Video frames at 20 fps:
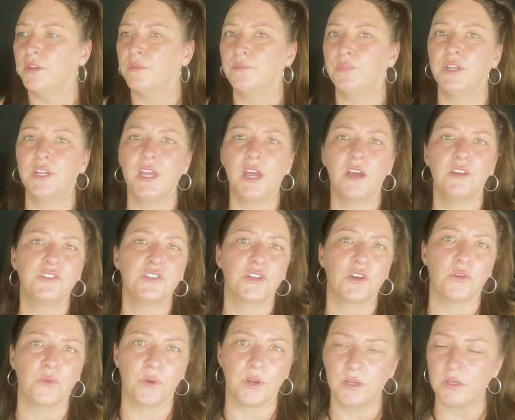putting out your
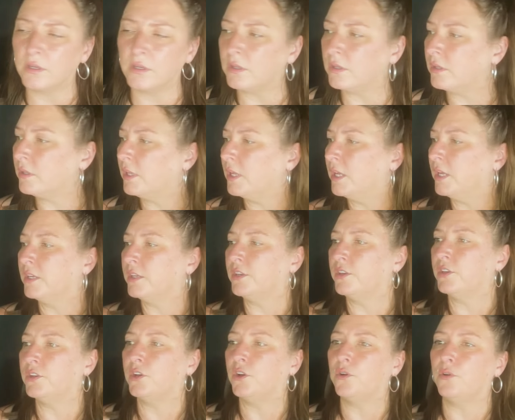grill,
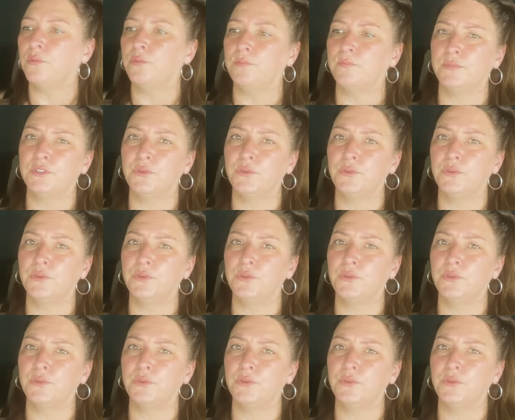you know,